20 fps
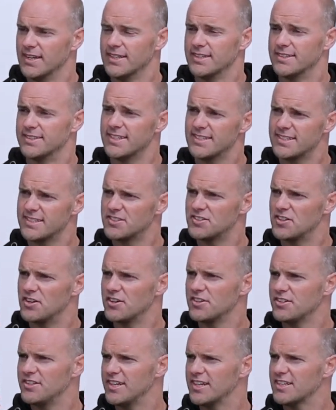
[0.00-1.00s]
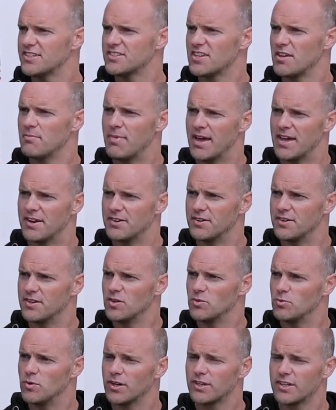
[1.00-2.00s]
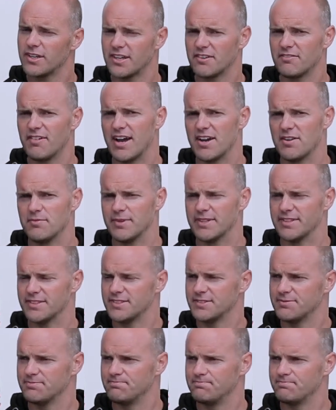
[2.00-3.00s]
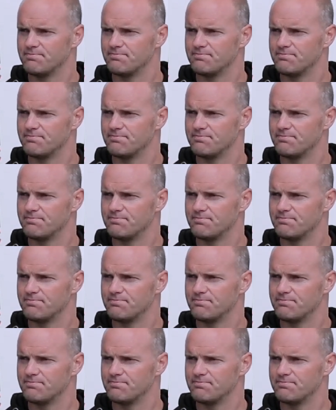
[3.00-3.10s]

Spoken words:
This in turn yields a better working environment.